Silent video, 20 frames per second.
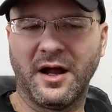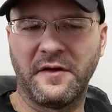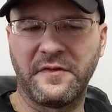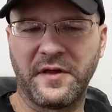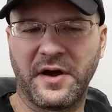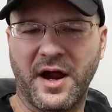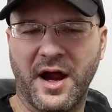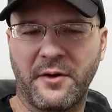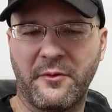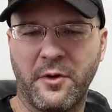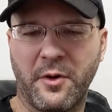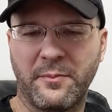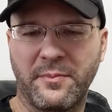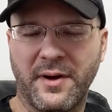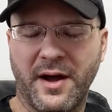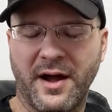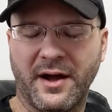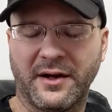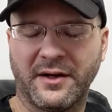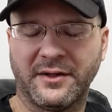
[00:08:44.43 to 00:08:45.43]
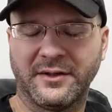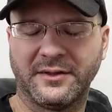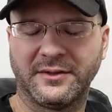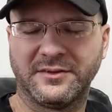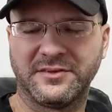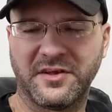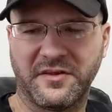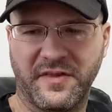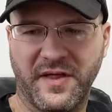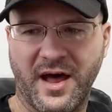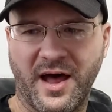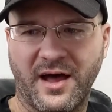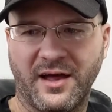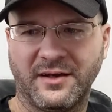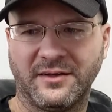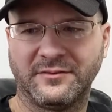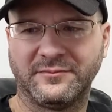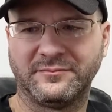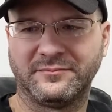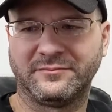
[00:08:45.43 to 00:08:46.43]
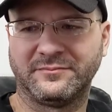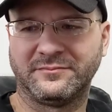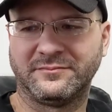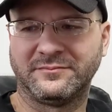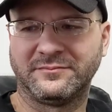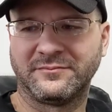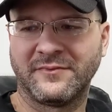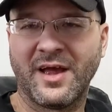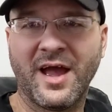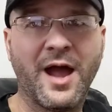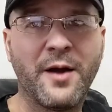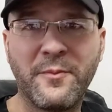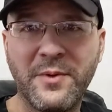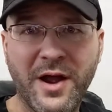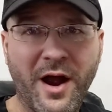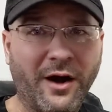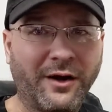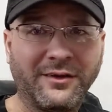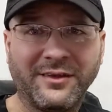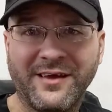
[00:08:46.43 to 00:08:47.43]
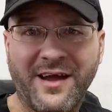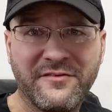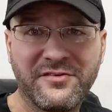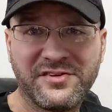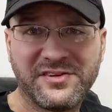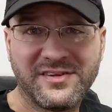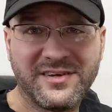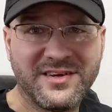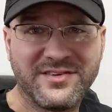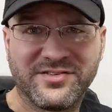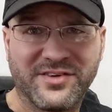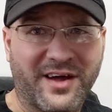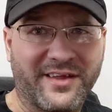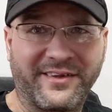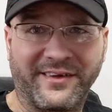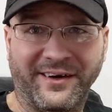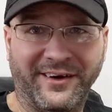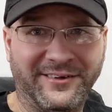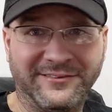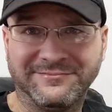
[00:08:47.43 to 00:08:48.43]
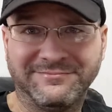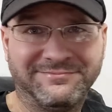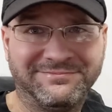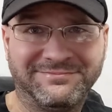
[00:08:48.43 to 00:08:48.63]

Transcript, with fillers: And then I wrote back to that, and we hardly ever see each other.